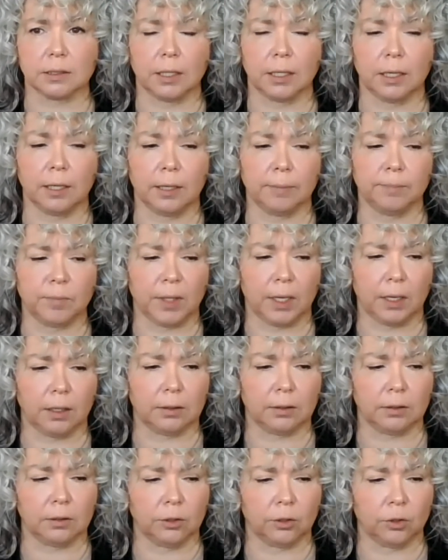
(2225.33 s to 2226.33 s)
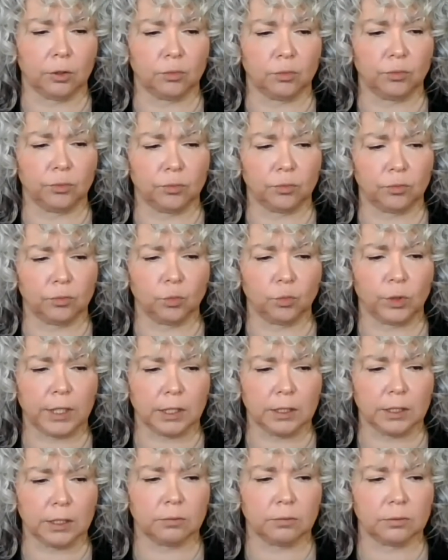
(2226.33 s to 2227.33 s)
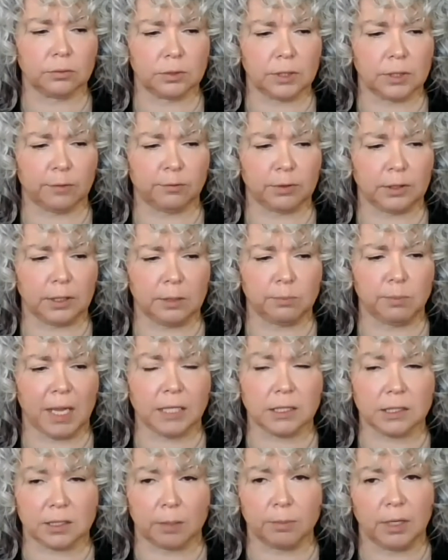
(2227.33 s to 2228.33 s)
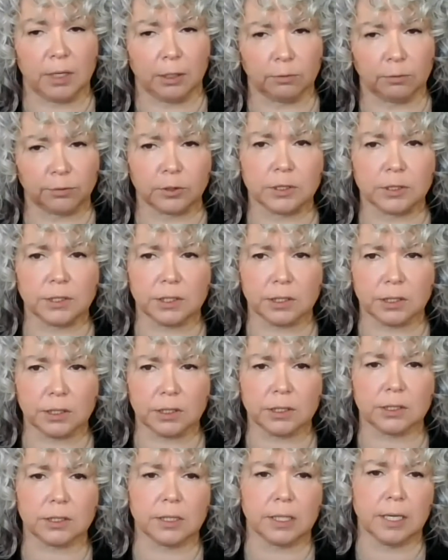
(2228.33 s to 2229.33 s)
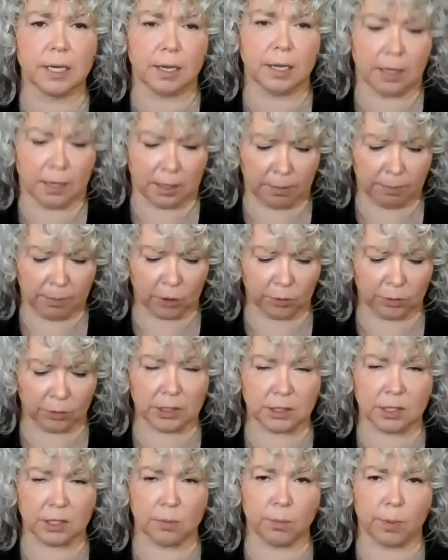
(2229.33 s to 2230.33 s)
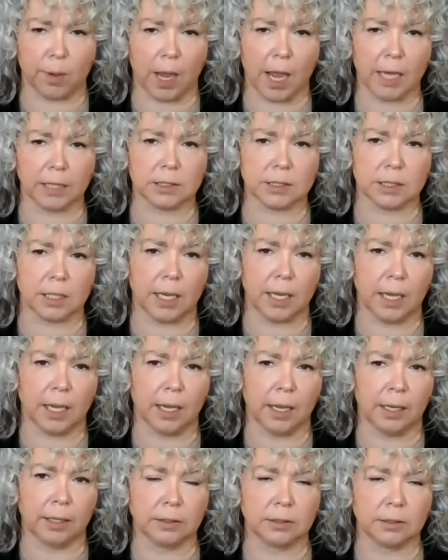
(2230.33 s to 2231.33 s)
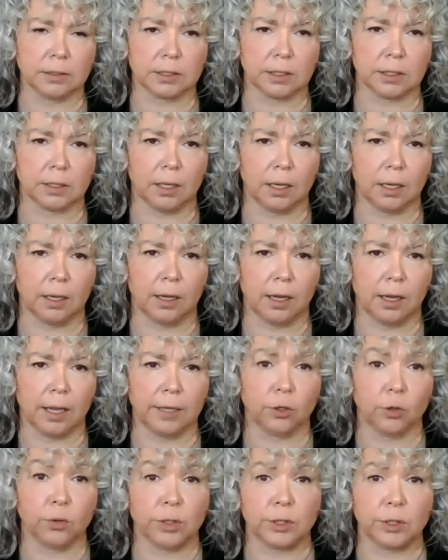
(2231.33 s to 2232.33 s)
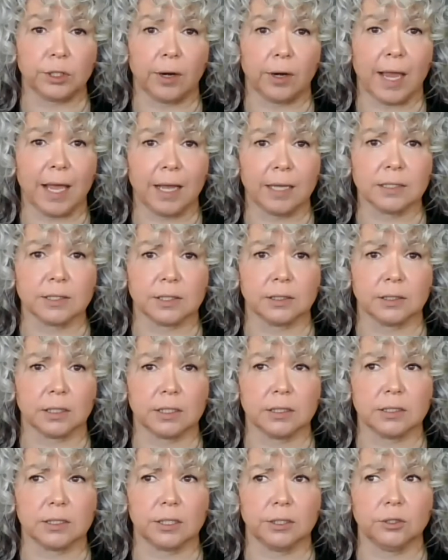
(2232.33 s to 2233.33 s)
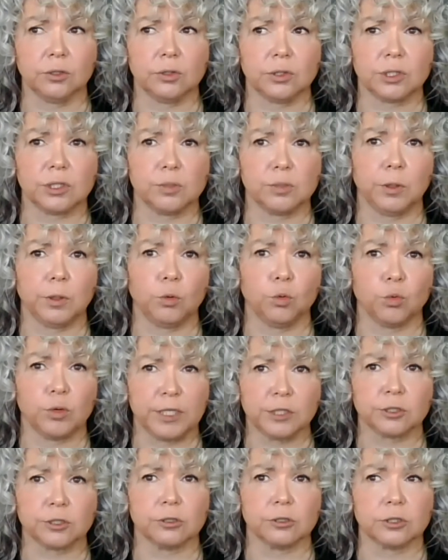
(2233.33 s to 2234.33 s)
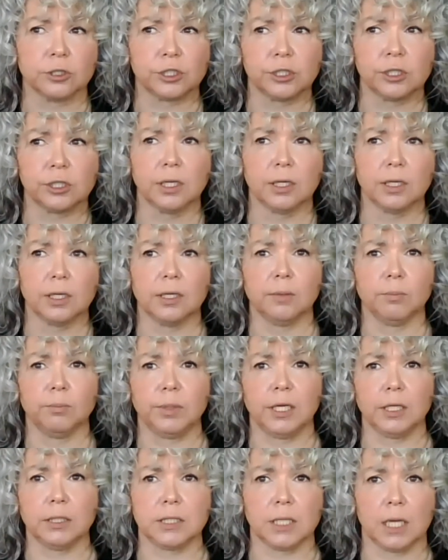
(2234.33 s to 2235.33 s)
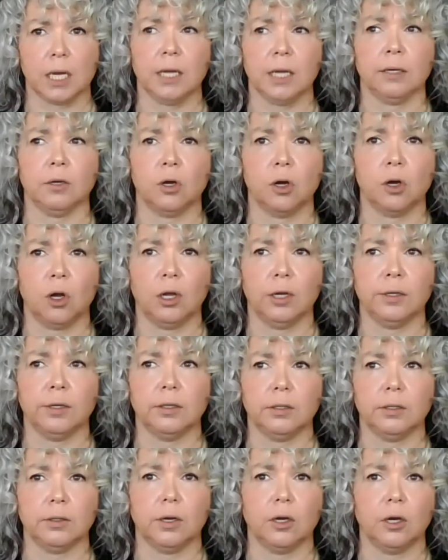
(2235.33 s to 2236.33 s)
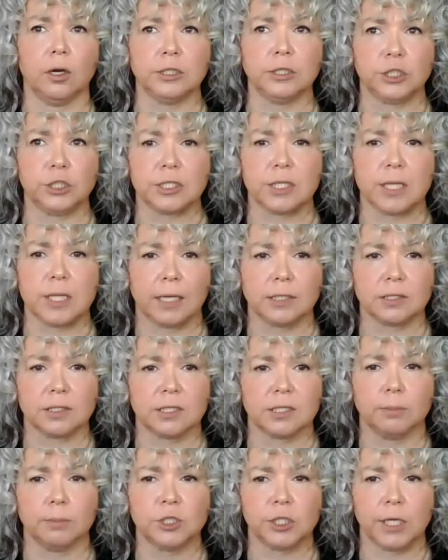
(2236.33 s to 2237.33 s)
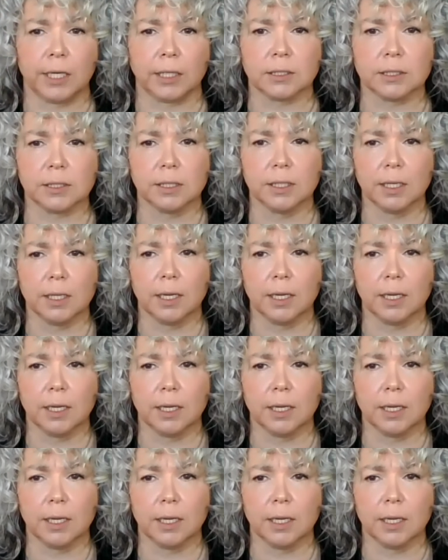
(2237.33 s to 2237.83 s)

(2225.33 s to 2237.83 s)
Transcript: We can definitely make some inferences about these impacts. And I know that there has and continues to be research being done on just that subject.